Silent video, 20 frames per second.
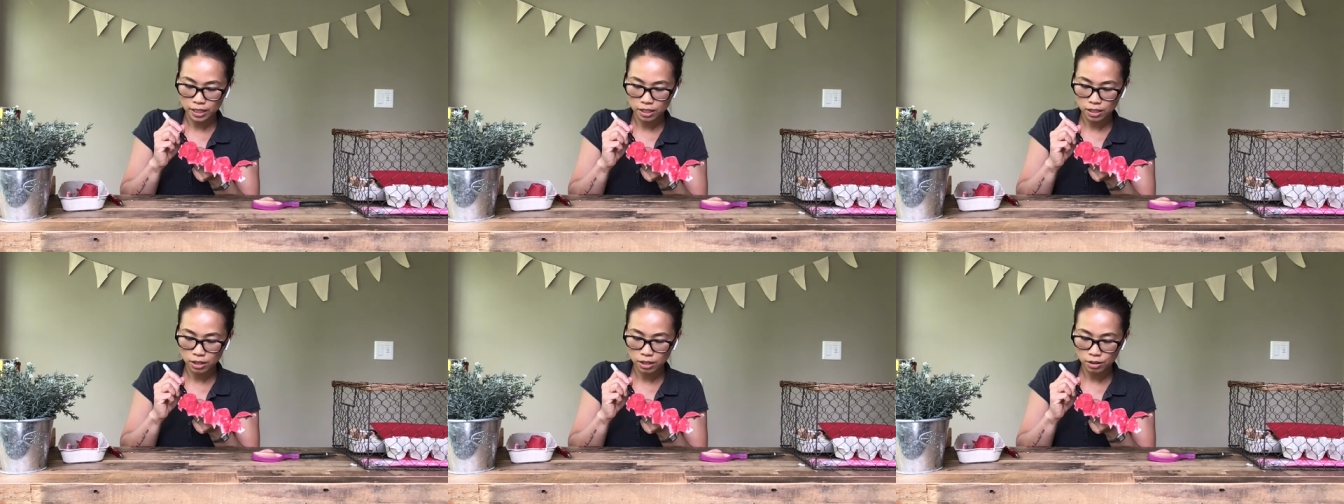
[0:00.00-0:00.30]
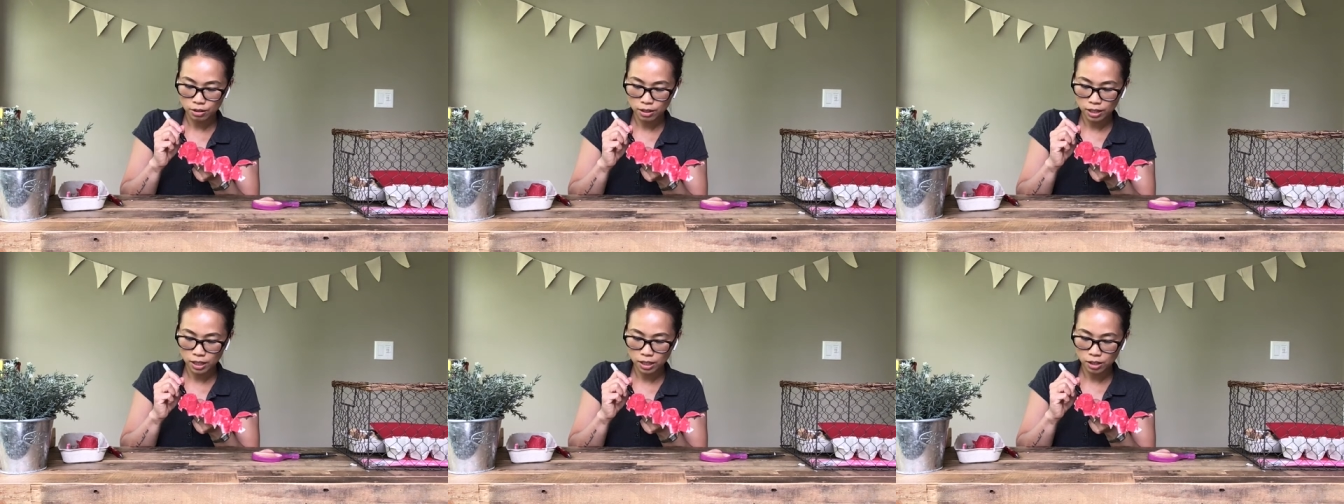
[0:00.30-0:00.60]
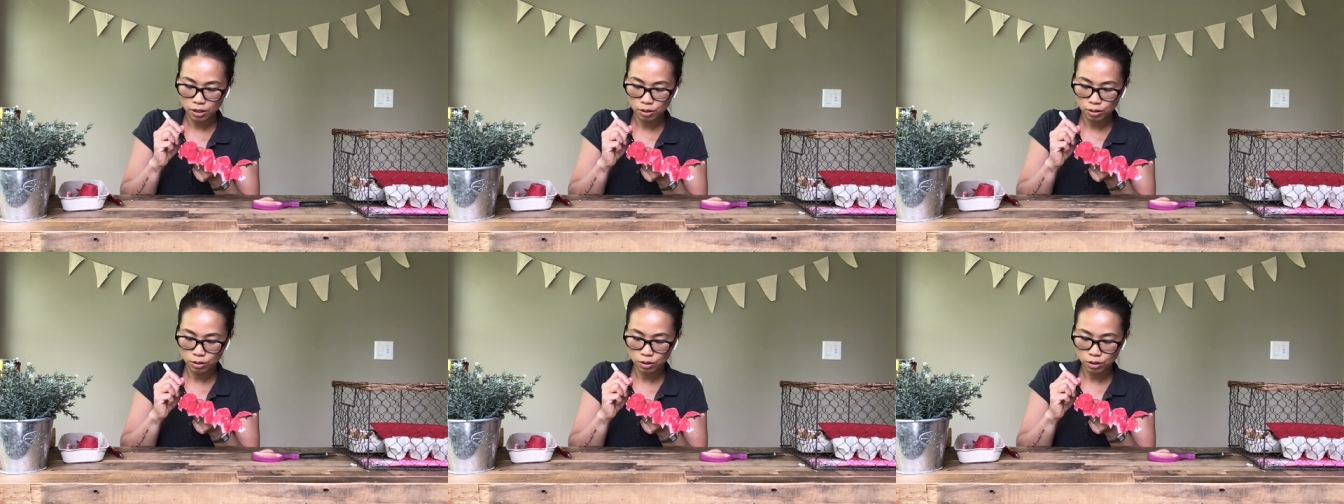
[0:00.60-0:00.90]
You can
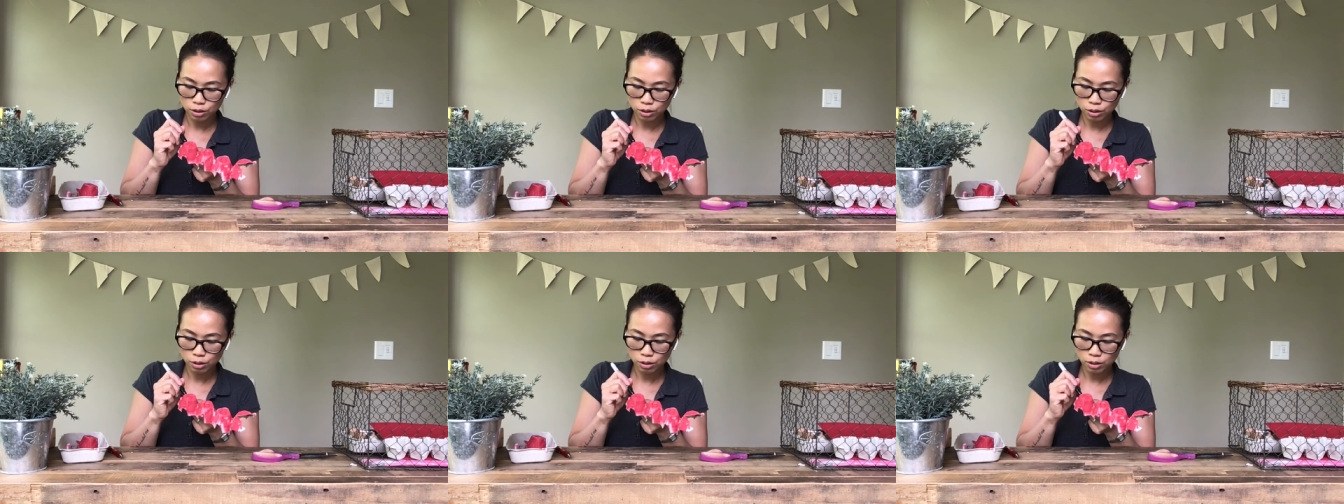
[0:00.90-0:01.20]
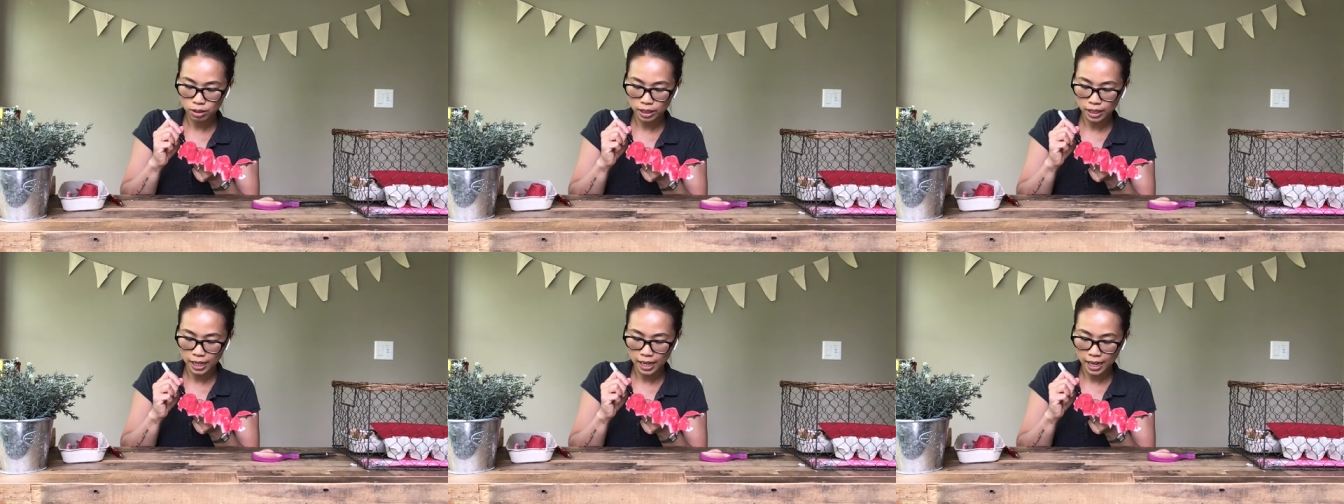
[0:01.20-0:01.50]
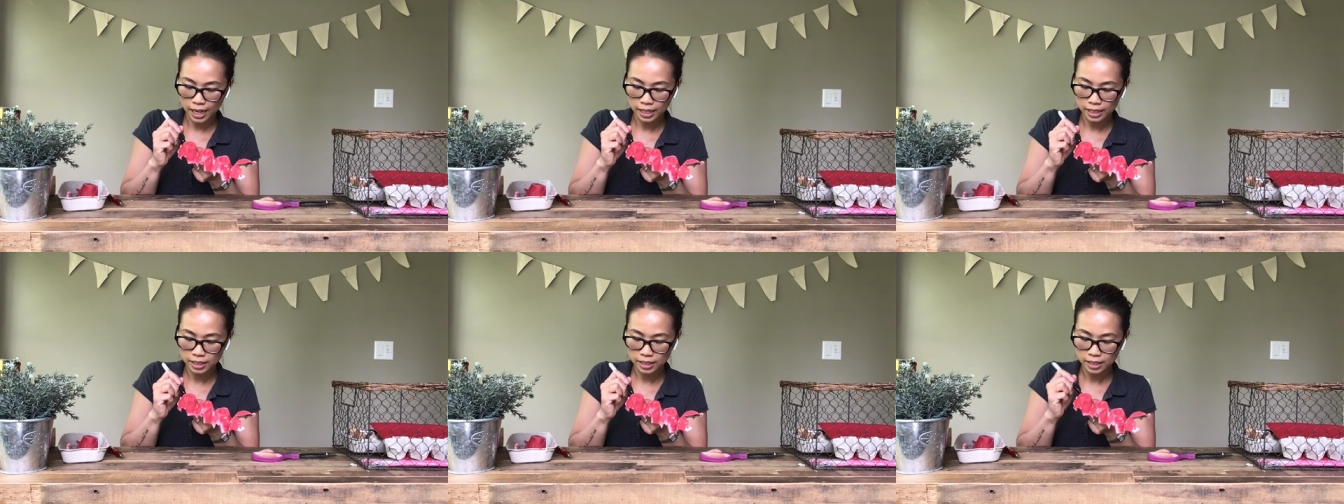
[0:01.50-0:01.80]
use your googly
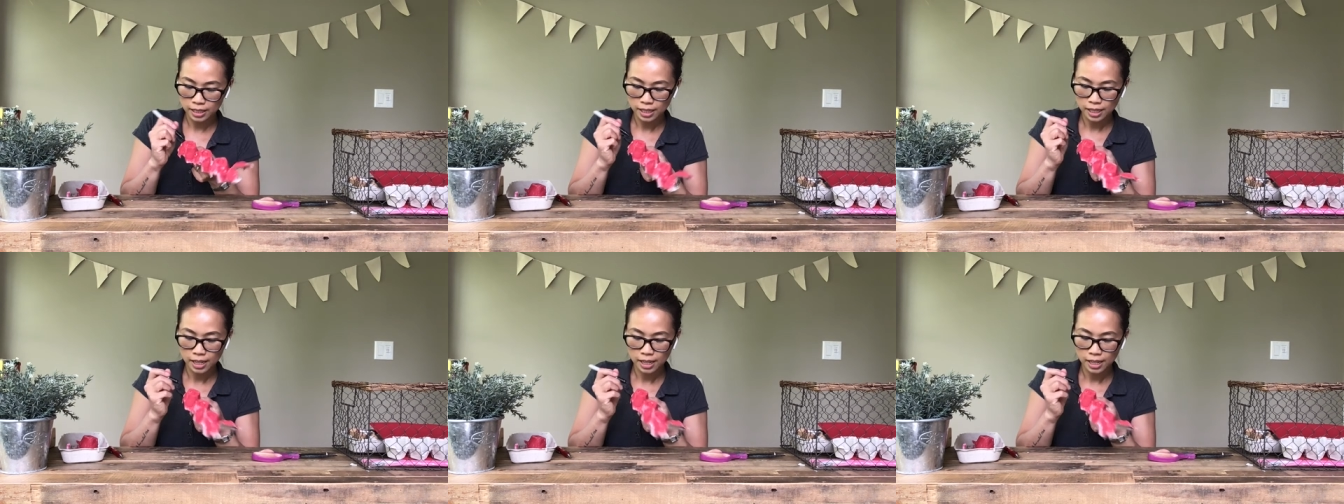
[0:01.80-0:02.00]
eyes.